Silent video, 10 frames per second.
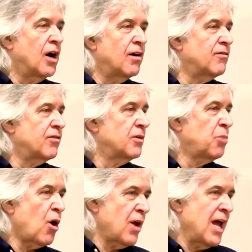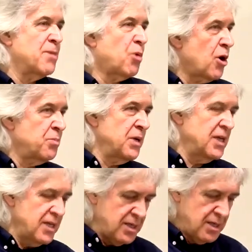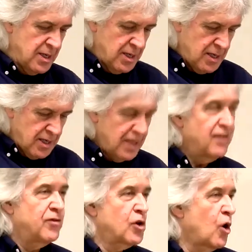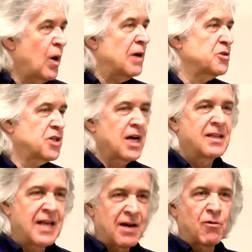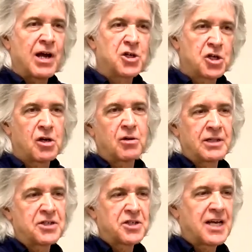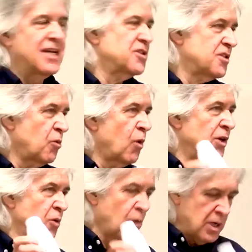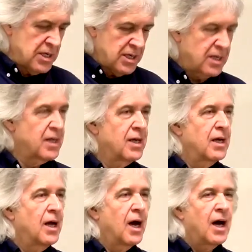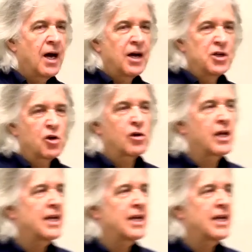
of part A, part B. If you go outside that ratio, in this case 1 to 1, you're going to